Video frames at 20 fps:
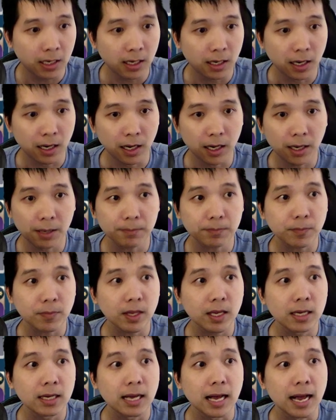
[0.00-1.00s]

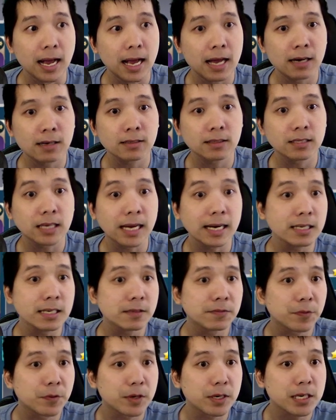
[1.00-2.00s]
And that is
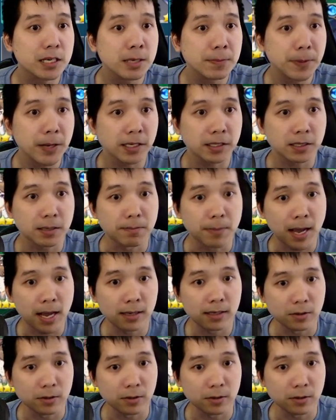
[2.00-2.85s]
for DPS Commander,